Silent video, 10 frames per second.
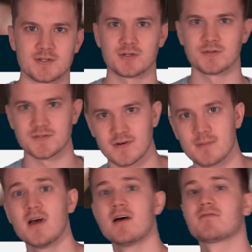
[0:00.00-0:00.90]
to choose
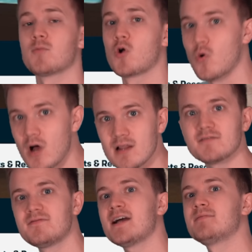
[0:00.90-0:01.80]
from, from
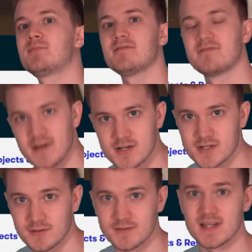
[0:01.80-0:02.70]
qualified
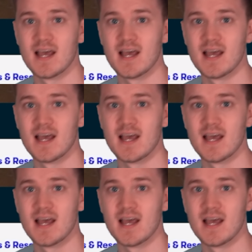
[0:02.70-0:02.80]
professionals.